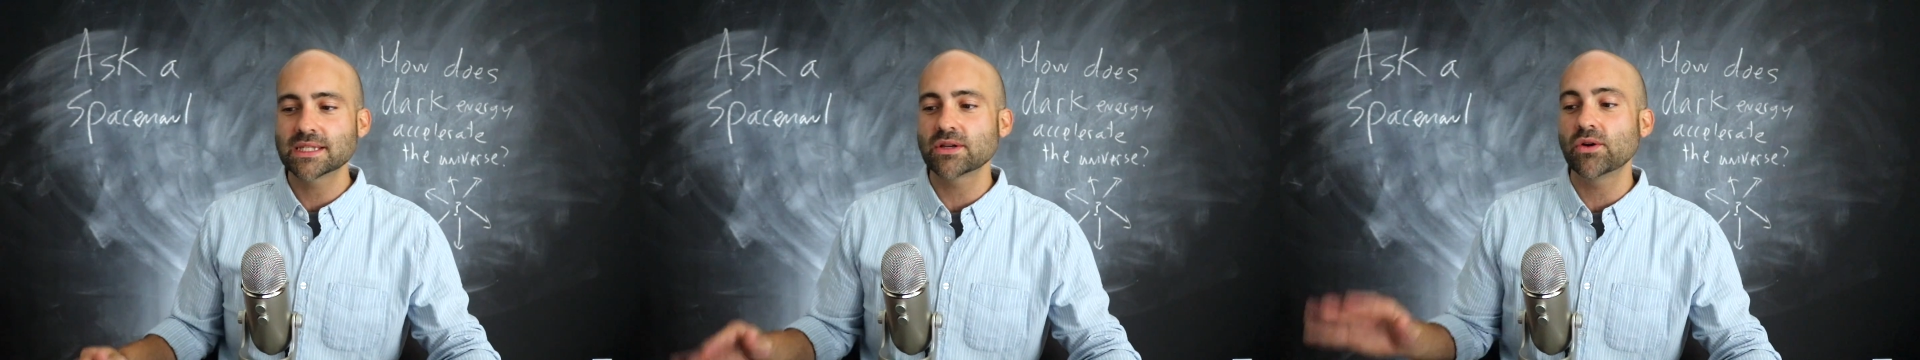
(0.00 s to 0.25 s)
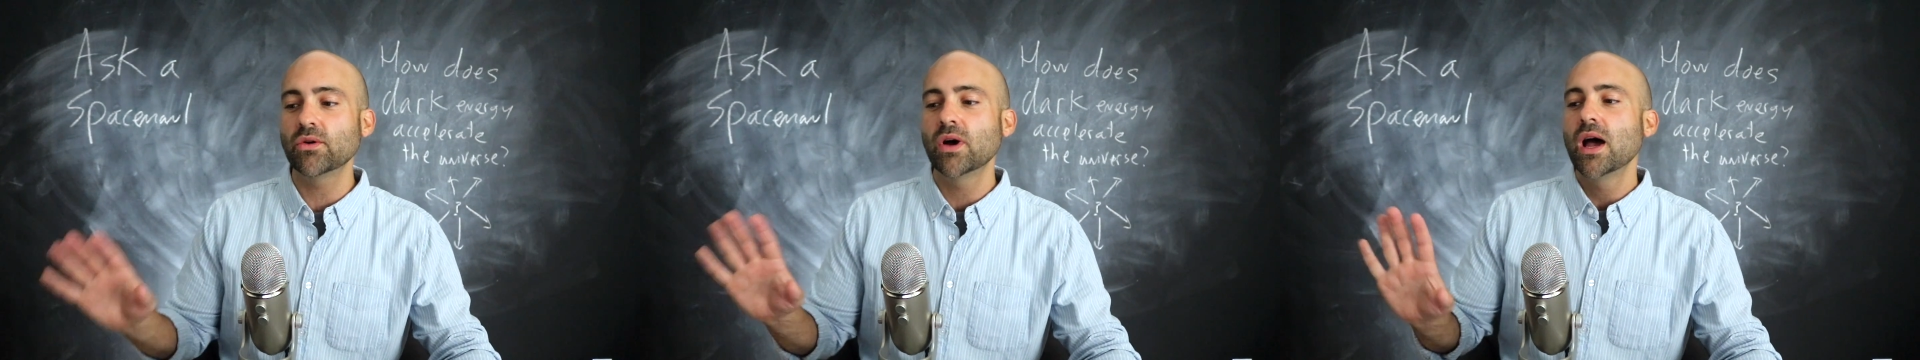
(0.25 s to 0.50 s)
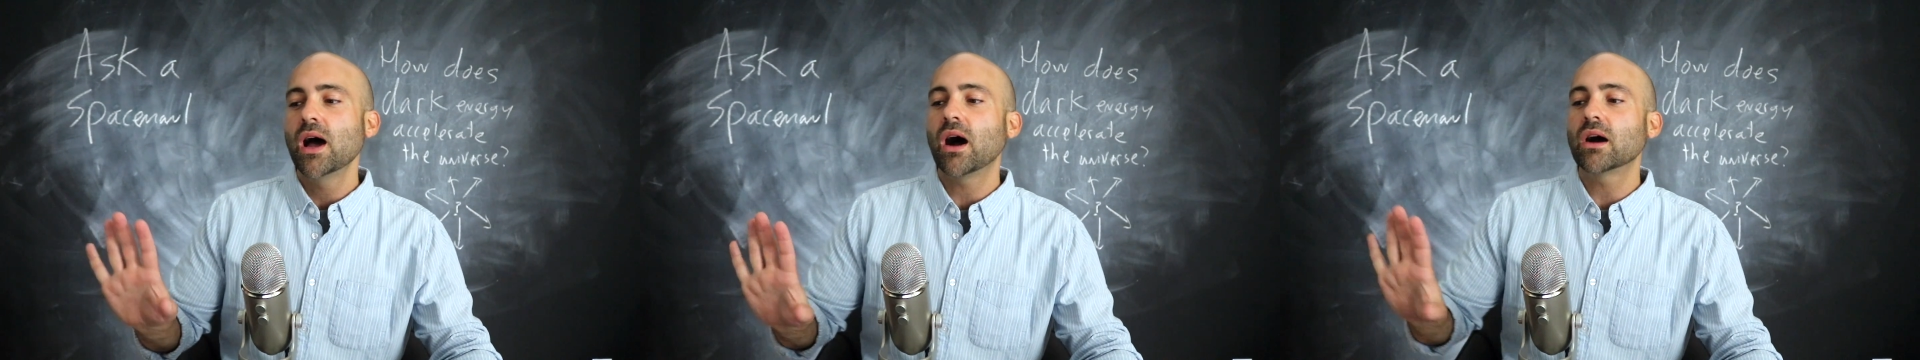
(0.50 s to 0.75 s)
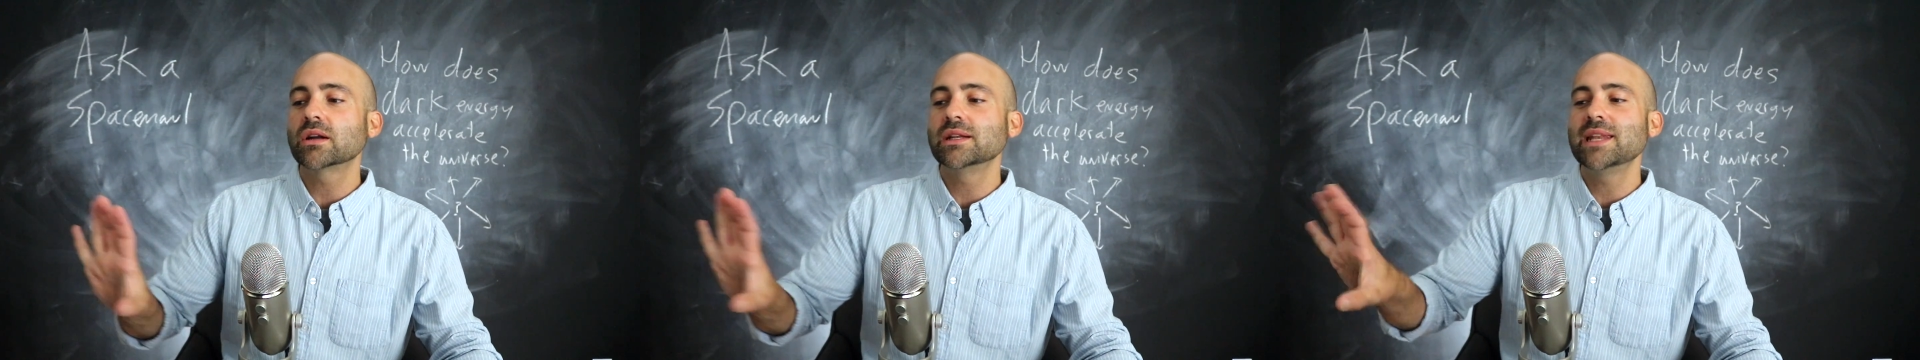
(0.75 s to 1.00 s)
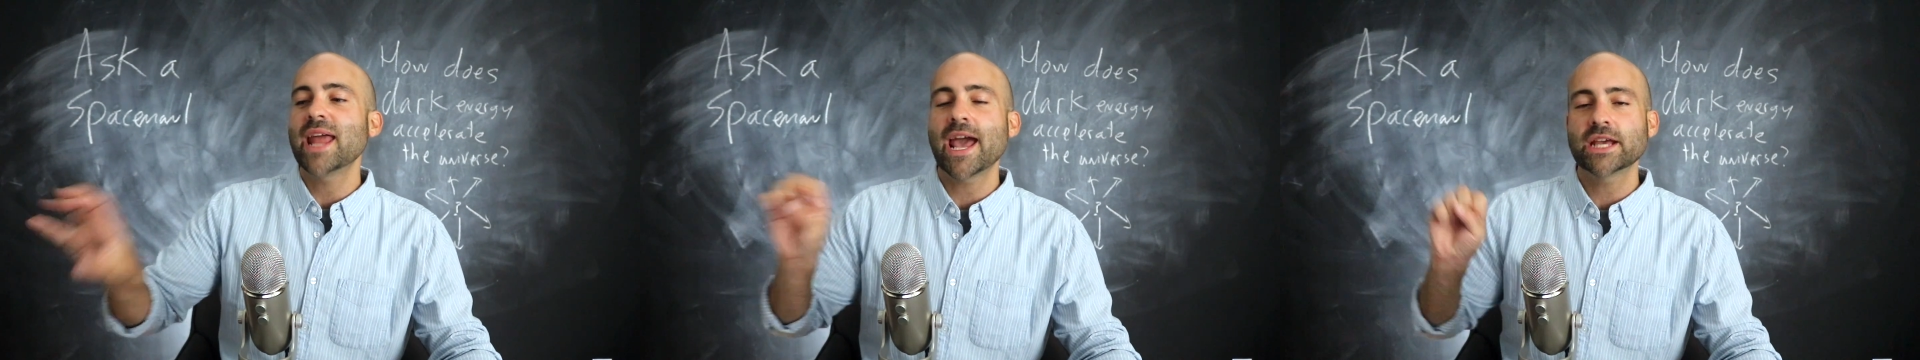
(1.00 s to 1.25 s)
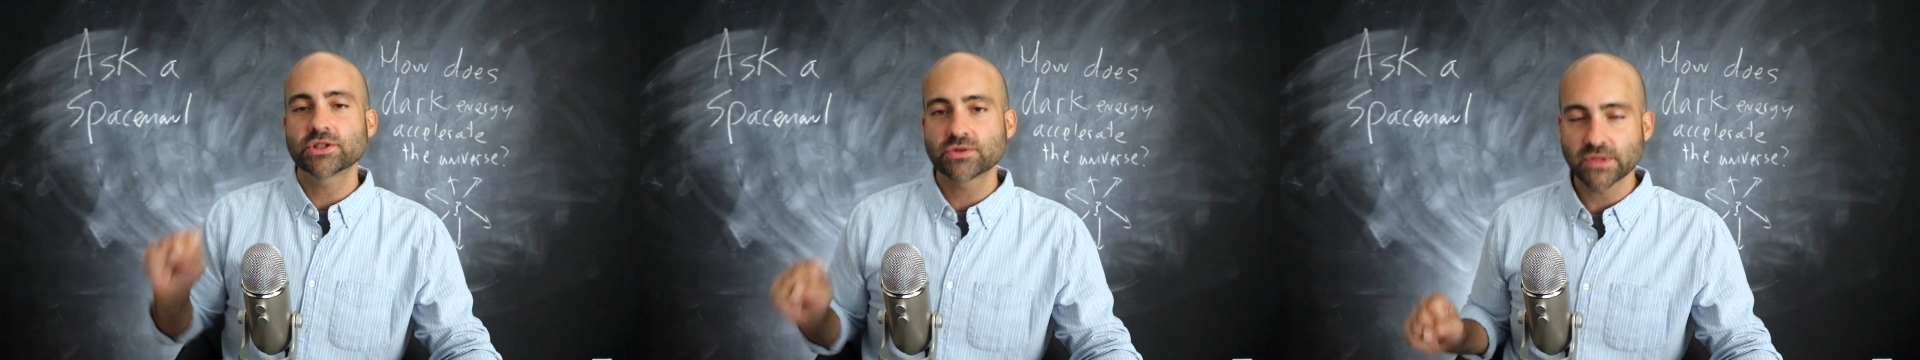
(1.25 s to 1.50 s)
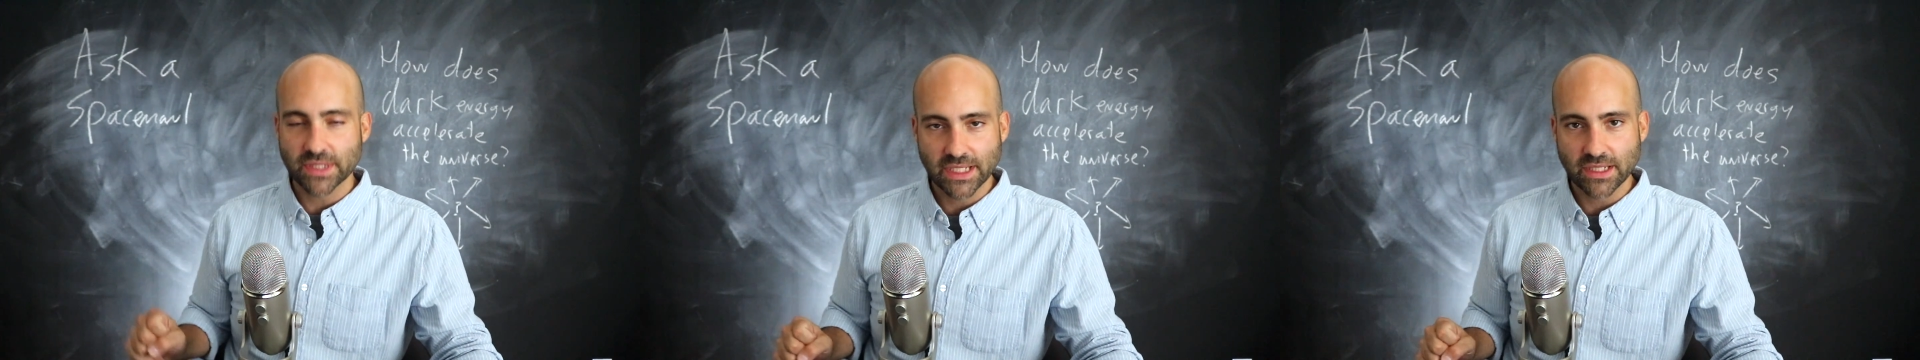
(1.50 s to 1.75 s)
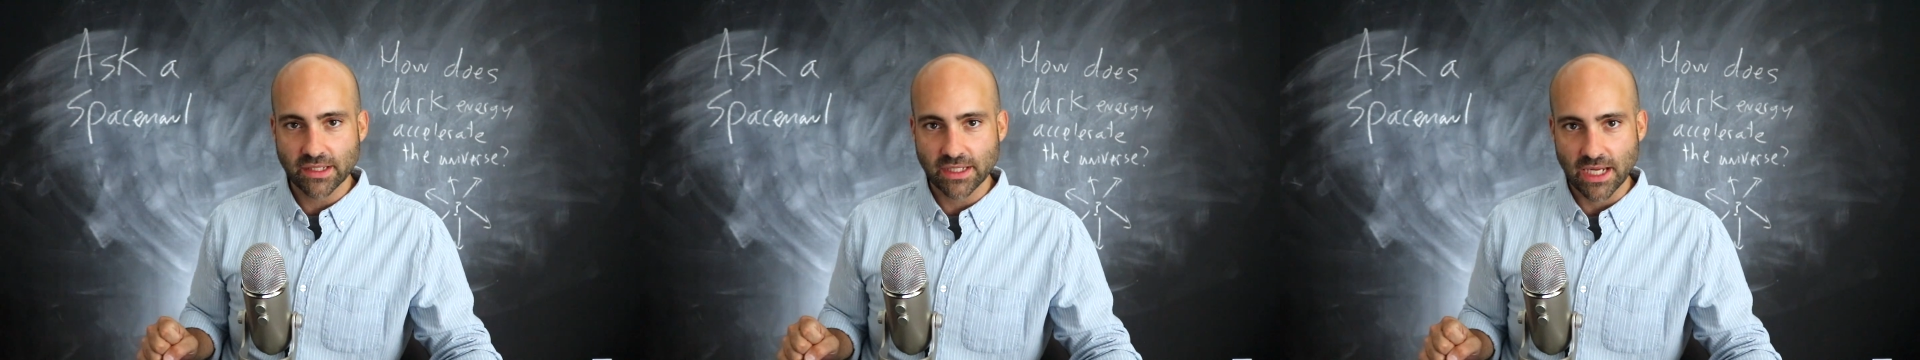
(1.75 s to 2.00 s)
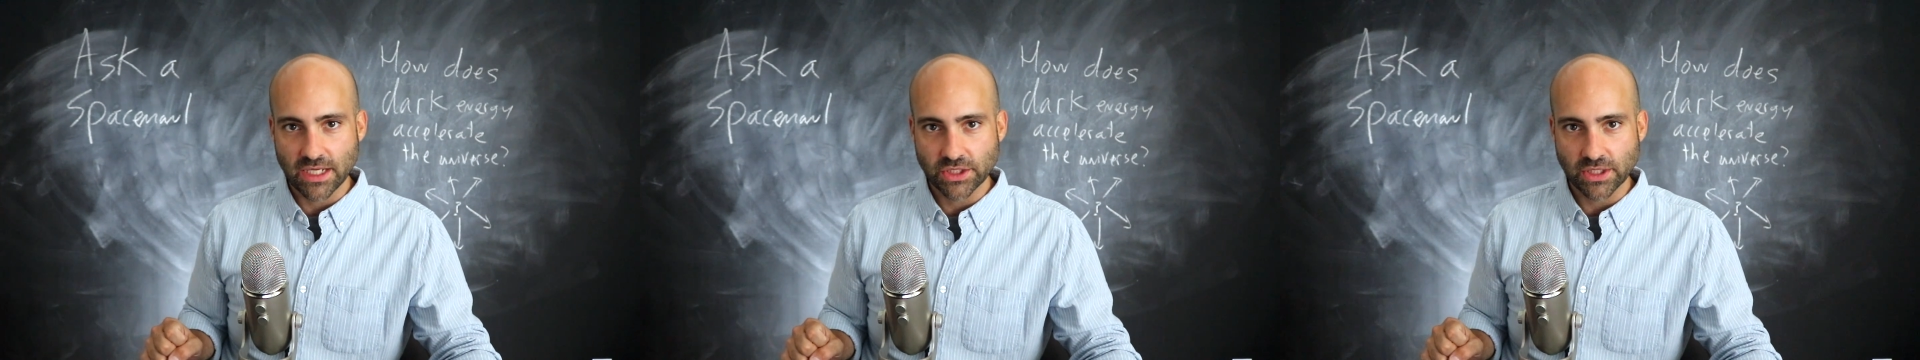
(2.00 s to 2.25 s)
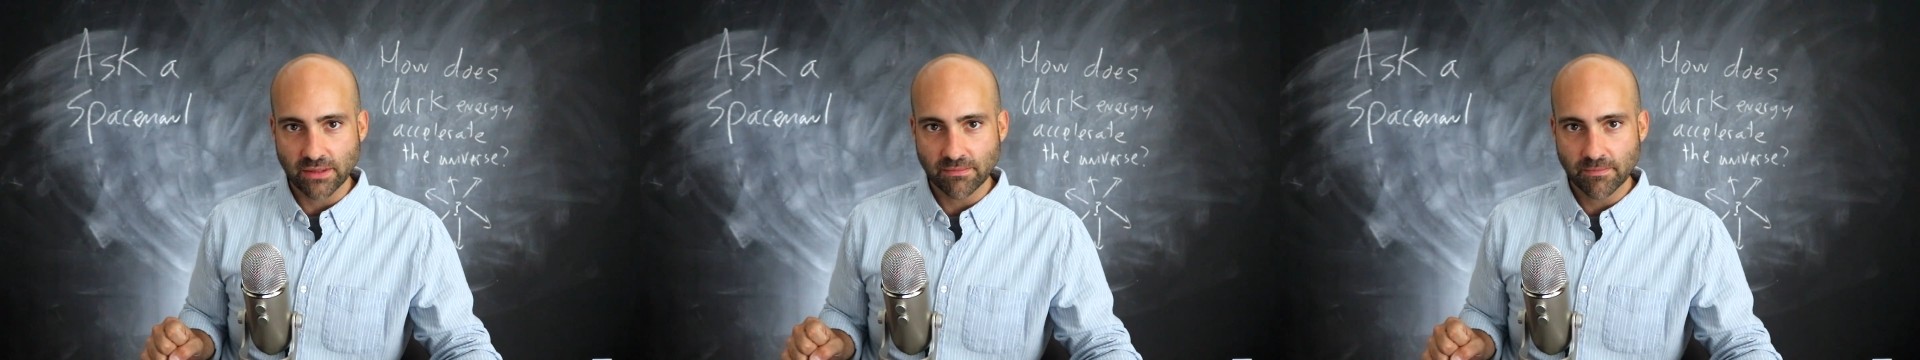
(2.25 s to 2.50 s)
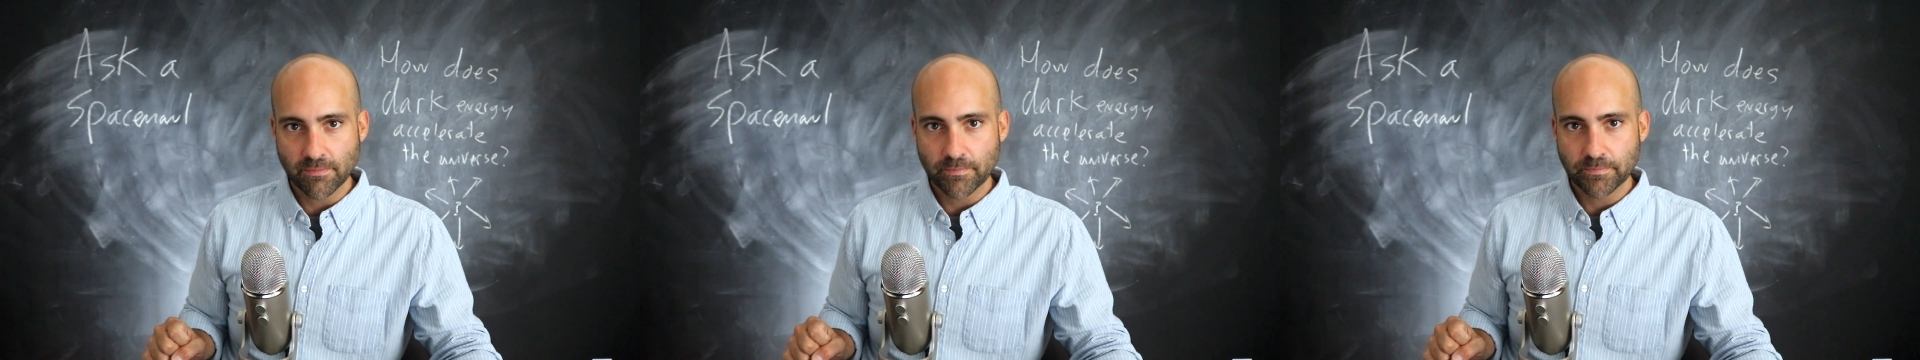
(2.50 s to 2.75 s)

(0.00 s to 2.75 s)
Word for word: So, our natural inclination